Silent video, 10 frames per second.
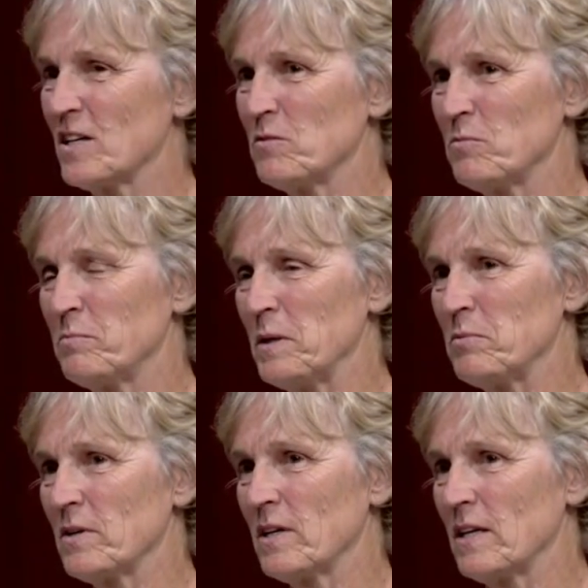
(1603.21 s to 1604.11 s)
that
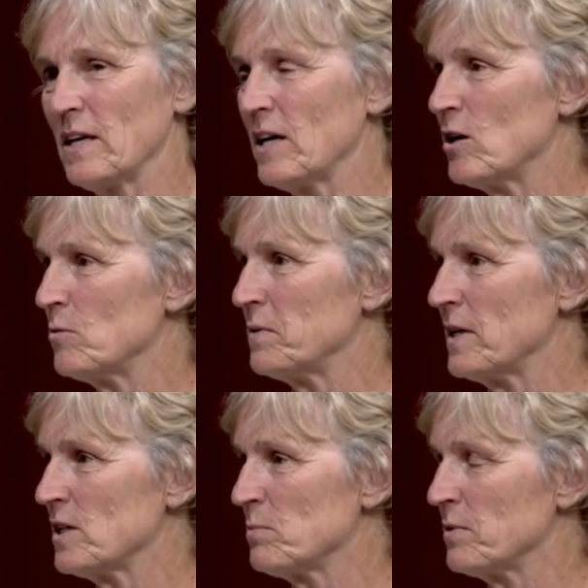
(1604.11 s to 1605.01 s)
people can help
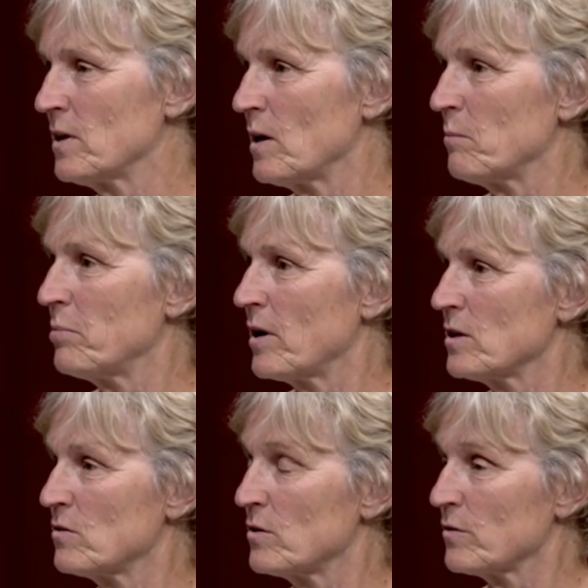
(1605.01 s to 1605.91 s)
is become part
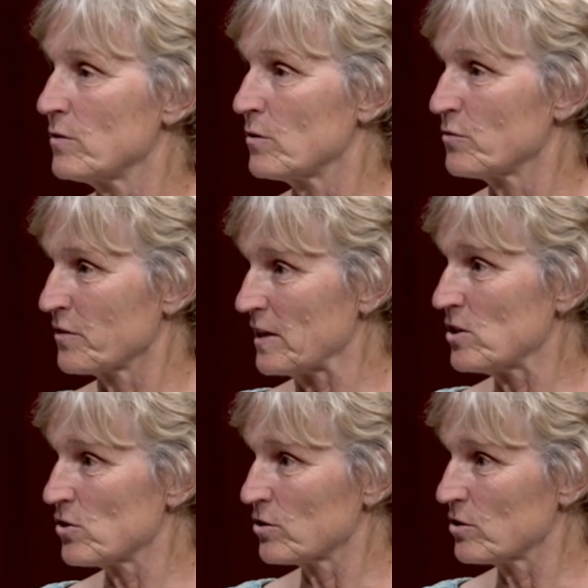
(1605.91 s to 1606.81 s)
of the friend
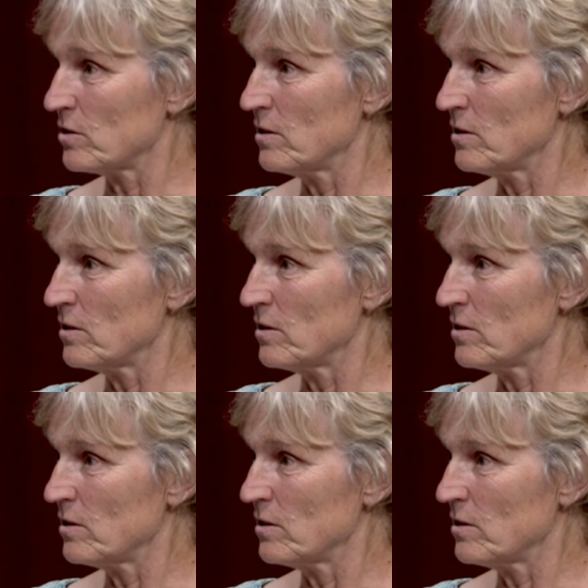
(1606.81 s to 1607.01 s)
circle.